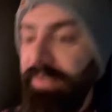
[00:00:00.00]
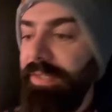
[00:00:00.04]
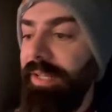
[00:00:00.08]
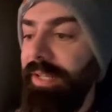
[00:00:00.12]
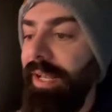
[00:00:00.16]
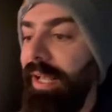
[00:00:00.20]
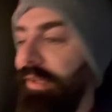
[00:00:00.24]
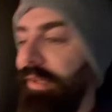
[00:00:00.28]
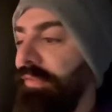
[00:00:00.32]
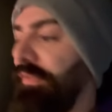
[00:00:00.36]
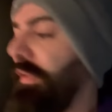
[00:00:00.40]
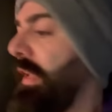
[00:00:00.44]

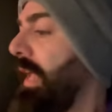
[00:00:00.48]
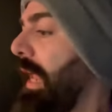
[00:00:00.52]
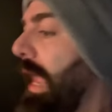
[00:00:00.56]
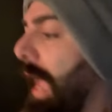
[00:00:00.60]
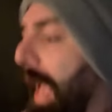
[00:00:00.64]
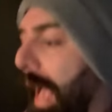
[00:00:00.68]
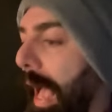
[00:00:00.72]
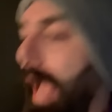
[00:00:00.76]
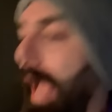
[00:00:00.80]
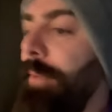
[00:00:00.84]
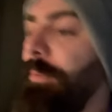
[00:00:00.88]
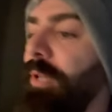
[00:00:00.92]
stuff.
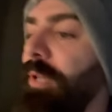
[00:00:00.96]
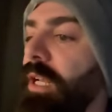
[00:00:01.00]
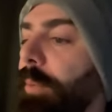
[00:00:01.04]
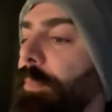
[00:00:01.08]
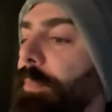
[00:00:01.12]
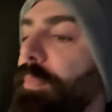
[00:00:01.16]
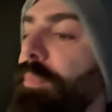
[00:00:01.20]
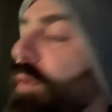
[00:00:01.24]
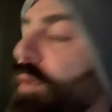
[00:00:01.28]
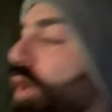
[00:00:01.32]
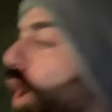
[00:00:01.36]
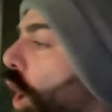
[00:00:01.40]
I'm going
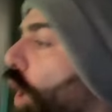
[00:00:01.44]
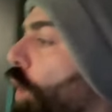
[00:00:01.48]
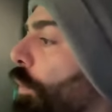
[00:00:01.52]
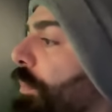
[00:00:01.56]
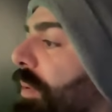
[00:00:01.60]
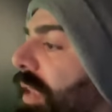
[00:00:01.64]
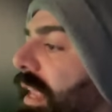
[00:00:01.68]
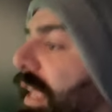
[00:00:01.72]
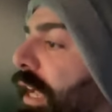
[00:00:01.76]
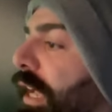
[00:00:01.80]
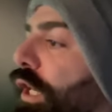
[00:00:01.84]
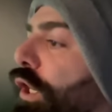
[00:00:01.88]
to go
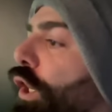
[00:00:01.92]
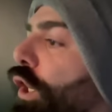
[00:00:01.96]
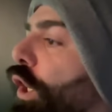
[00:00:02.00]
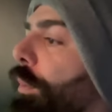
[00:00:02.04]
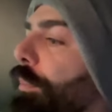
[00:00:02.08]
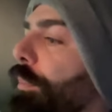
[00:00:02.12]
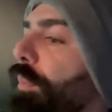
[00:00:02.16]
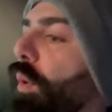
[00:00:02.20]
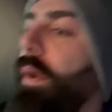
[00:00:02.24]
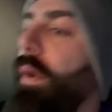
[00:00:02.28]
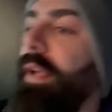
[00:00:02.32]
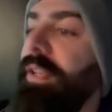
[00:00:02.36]
be a
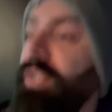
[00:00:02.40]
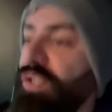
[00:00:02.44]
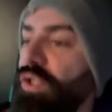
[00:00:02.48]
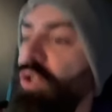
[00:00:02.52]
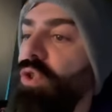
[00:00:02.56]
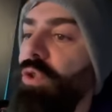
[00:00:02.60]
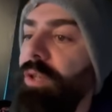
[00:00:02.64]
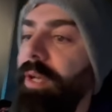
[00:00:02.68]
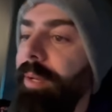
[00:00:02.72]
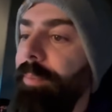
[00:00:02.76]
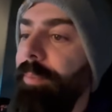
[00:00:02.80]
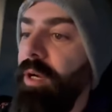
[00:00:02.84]
good boy
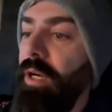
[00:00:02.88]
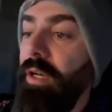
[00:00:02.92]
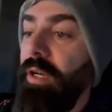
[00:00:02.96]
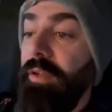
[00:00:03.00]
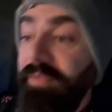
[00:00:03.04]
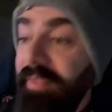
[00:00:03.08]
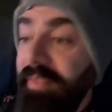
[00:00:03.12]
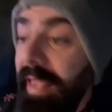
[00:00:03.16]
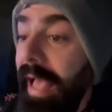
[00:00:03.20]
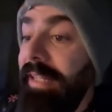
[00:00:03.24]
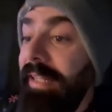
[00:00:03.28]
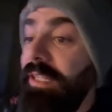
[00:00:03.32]
streamer.
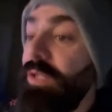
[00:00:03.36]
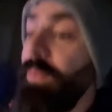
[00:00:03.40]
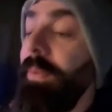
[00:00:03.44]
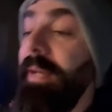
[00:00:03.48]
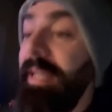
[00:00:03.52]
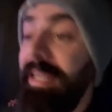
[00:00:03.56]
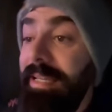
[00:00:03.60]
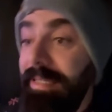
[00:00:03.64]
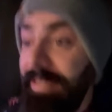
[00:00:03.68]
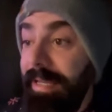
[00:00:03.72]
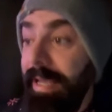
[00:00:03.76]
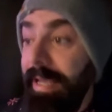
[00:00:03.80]
That's
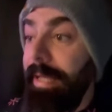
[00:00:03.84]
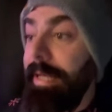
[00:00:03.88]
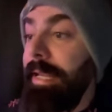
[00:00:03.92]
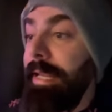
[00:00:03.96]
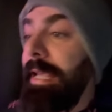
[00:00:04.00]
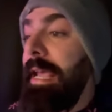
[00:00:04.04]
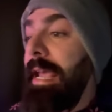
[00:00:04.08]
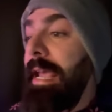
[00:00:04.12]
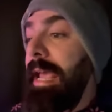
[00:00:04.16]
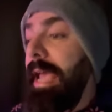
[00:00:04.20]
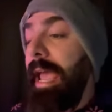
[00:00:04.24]
what he did.